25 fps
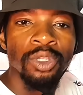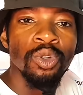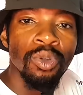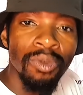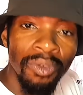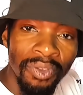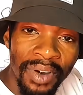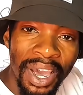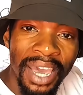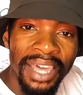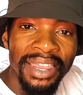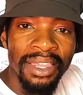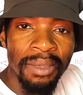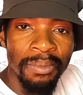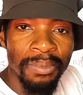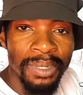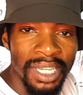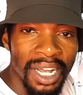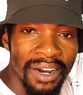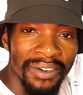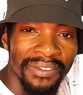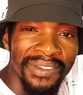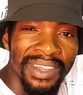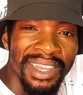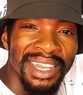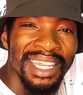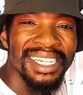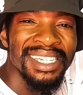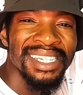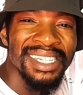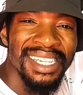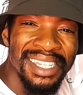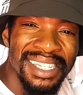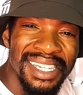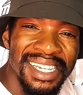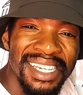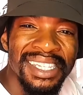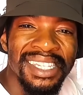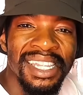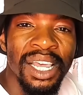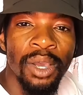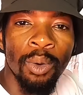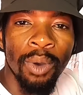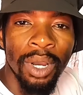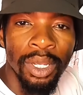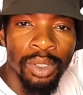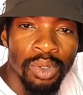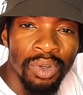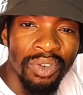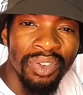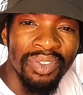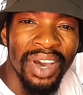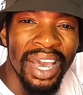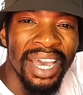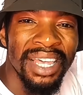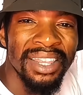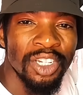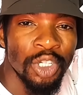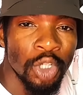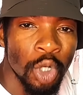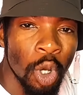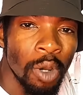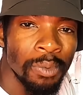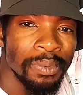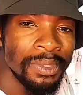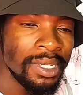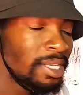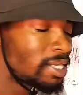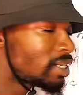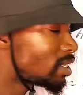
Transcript: to find themselves in the cities, they want to find jobs and